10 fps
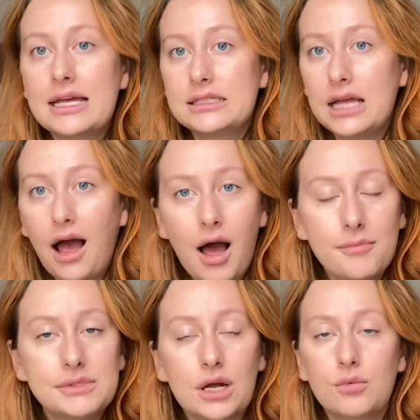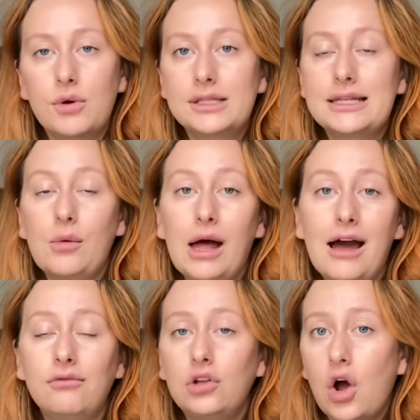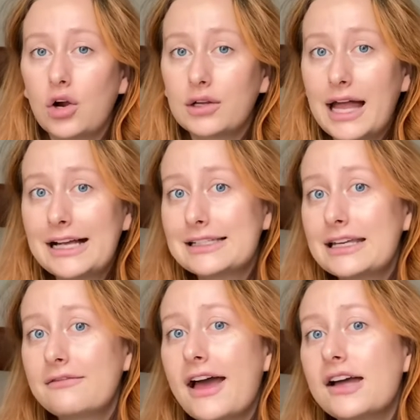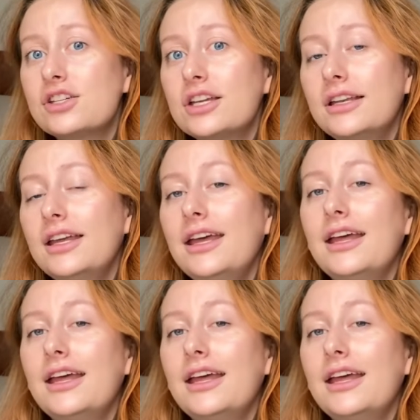and tops are ones that will have longer lasting fashion.